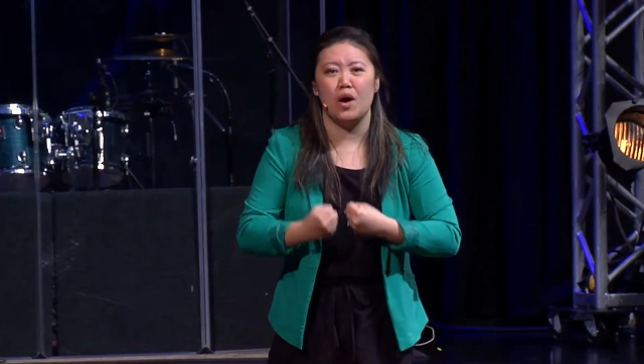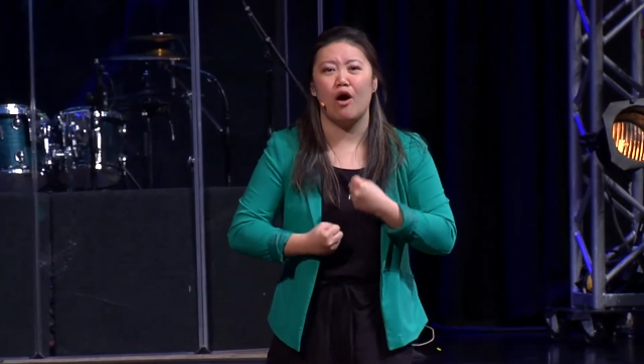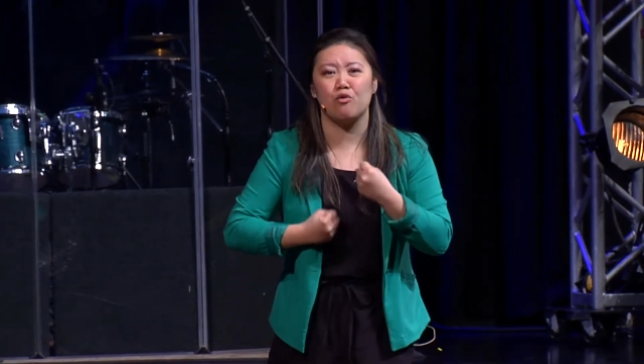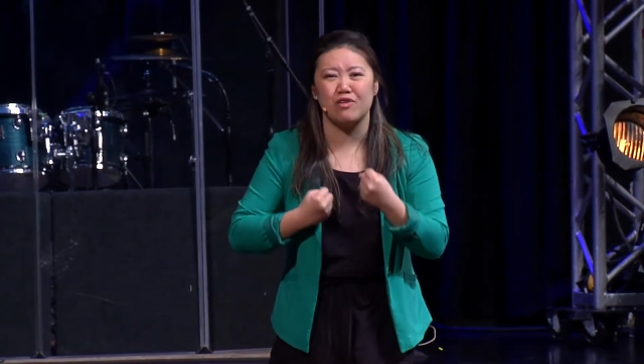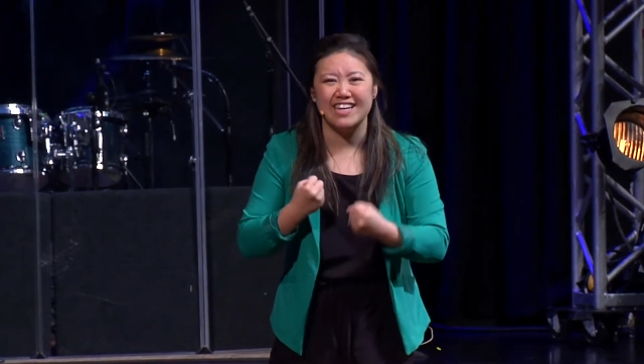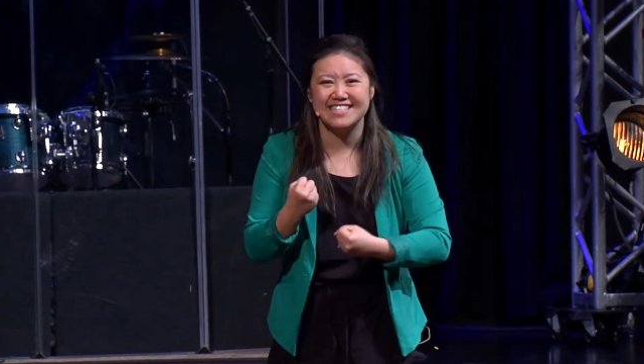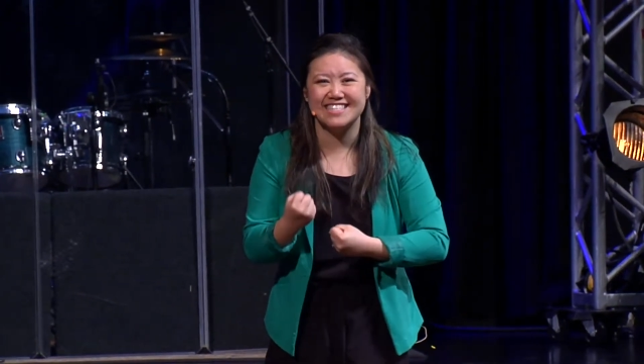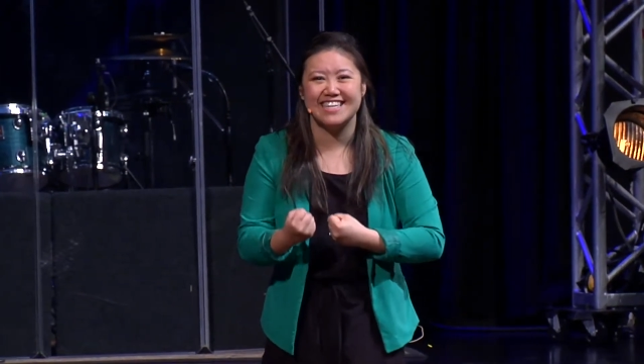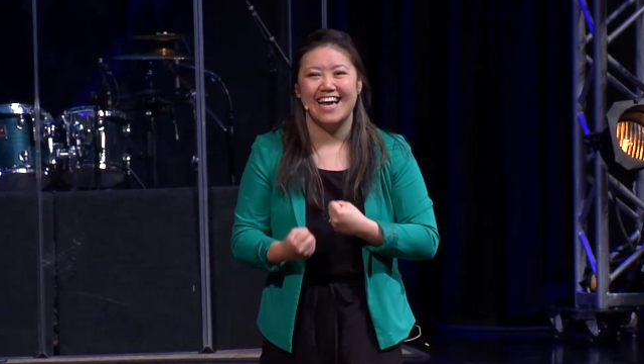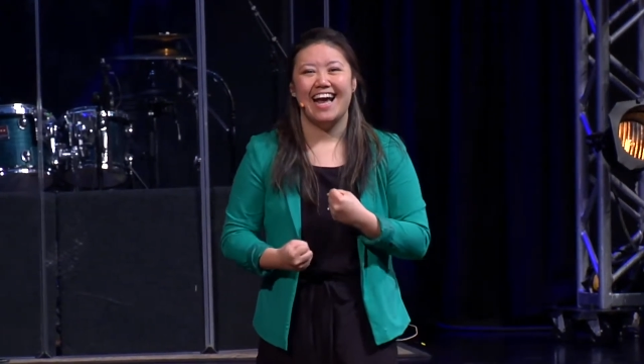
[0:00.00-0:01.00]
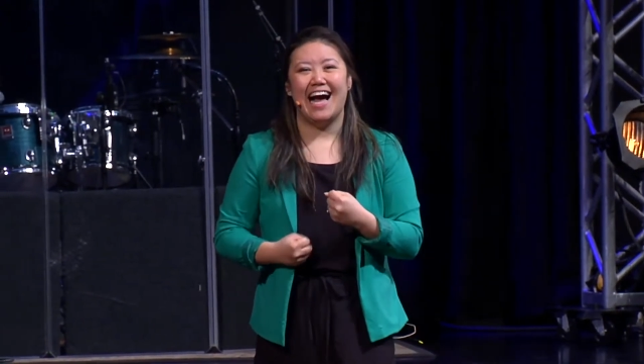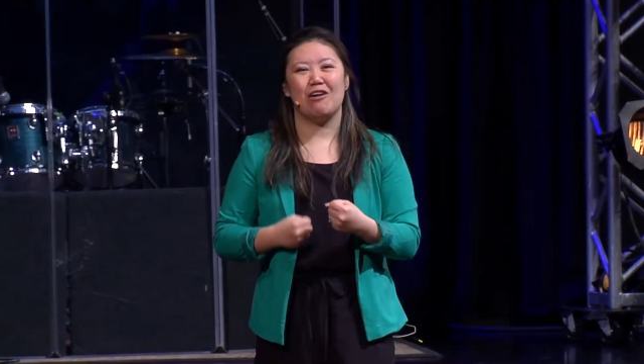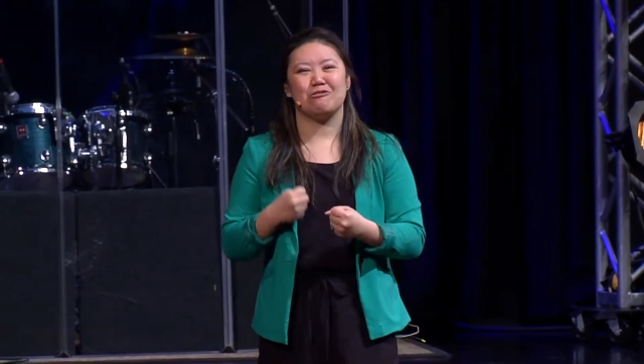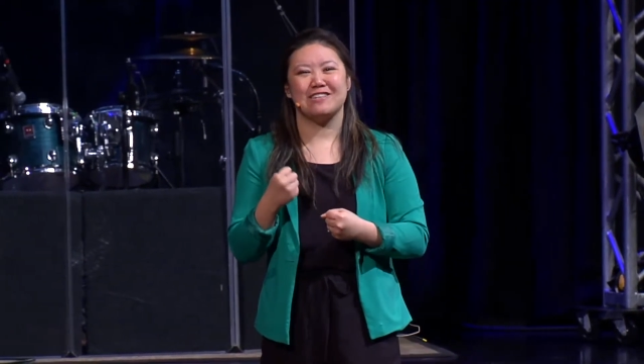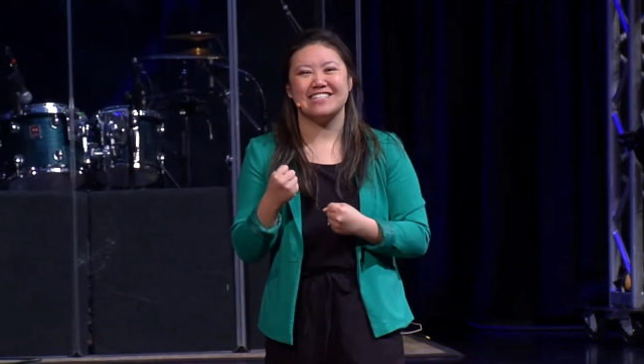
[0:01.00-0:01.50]
arrest
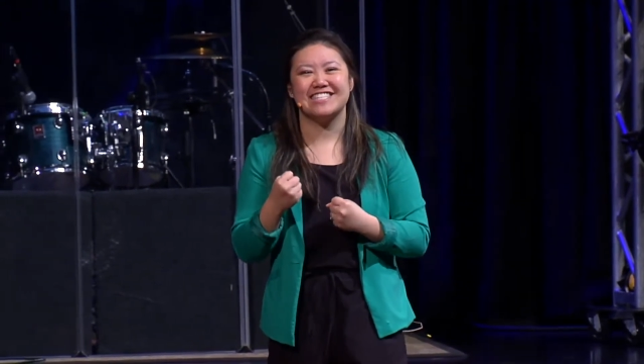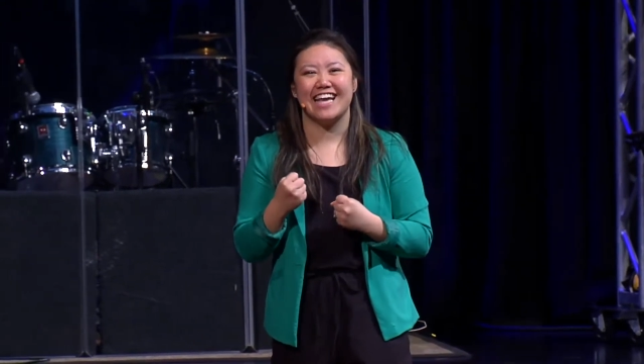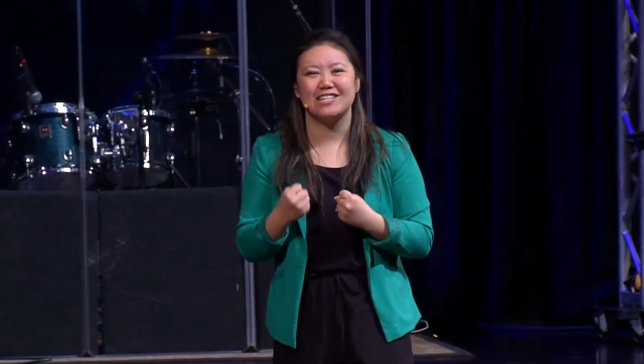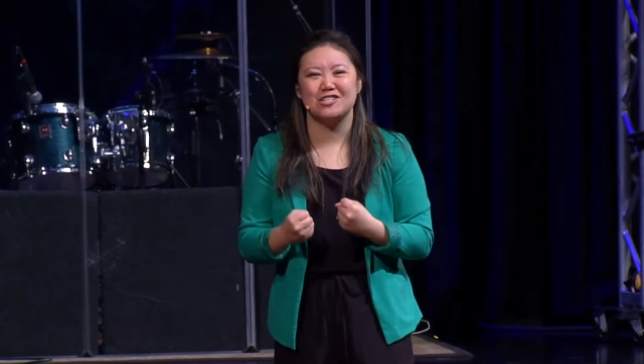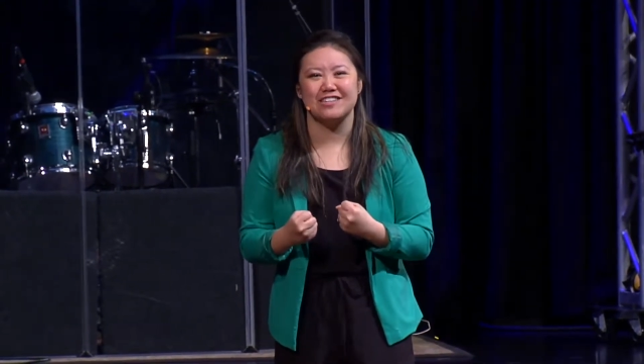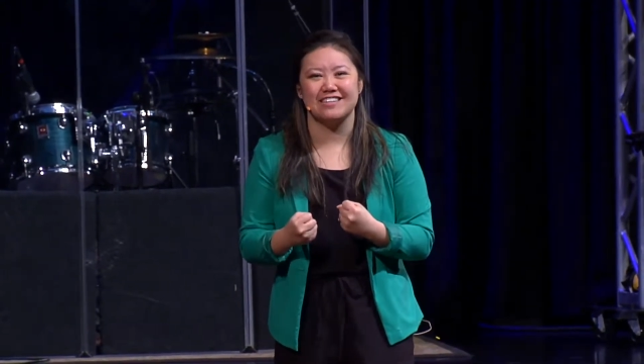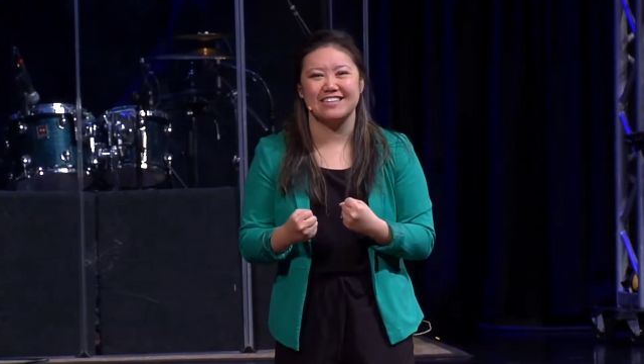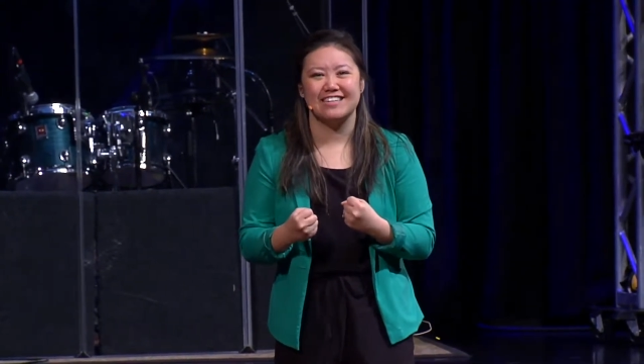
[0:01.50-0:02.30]
our attention,